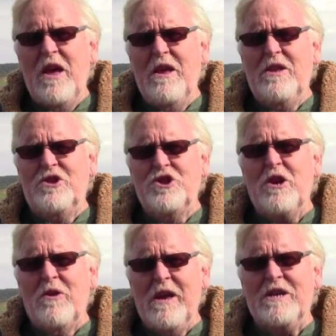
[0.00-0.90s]
they
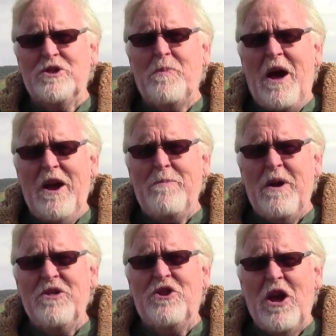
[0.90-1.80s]
generally expire
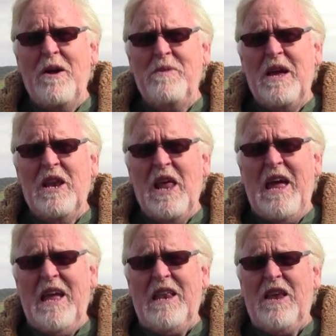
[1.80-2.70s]
by the time they
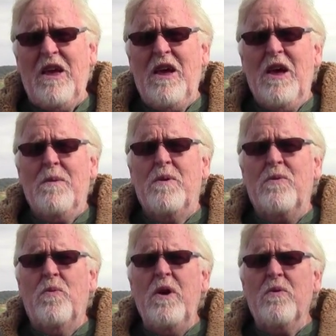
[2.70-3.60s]
land,
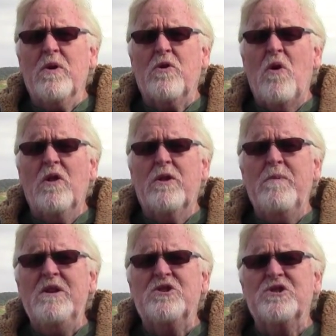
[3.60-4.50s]
but we were called
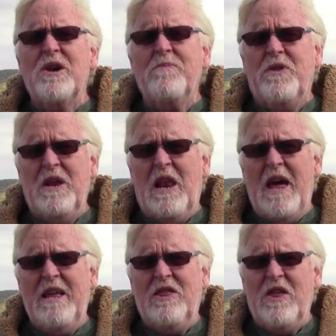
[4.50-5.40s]
to be something
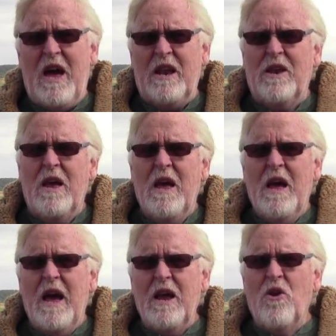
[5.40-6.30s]
like that,
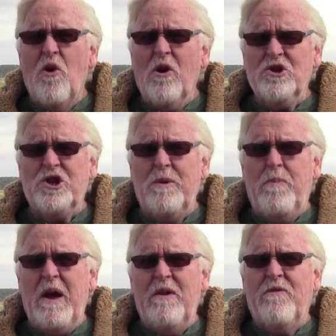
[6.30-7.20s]
a launching
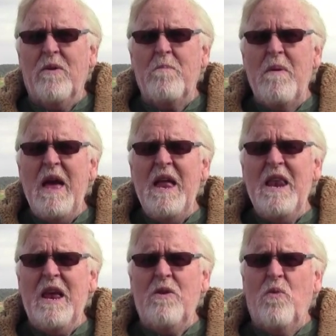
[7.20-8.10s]
pad for
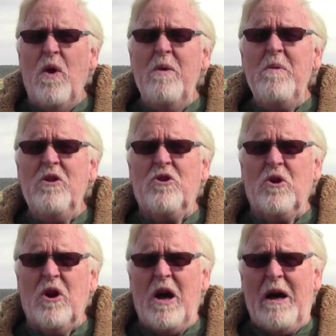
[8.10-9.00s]
men and women
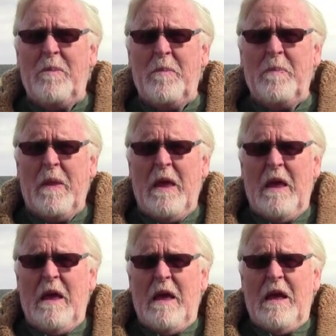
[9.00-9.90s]
to come
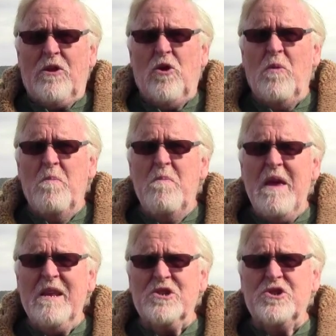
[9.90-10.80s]
to
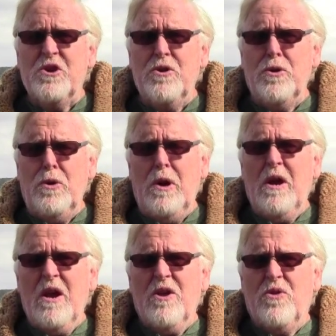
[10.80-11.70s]
minister
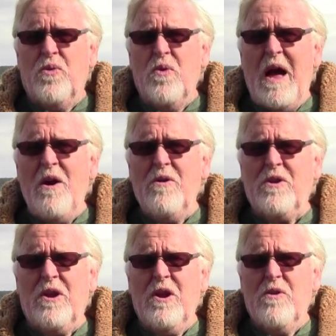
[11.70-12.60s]

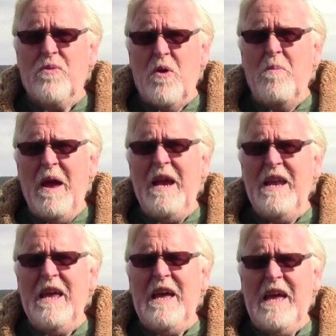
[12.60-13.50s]
throughout
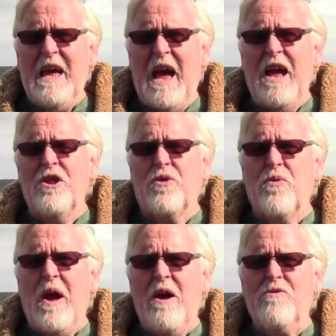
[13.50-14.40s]
Romania and
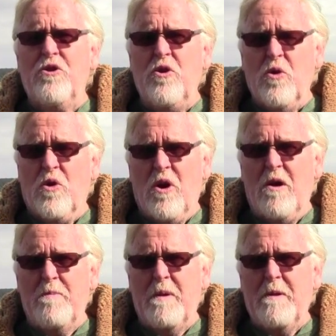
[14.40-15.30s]
throughout
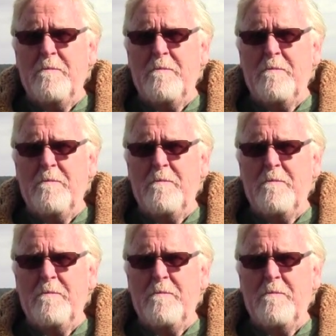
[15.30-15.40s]
Europe.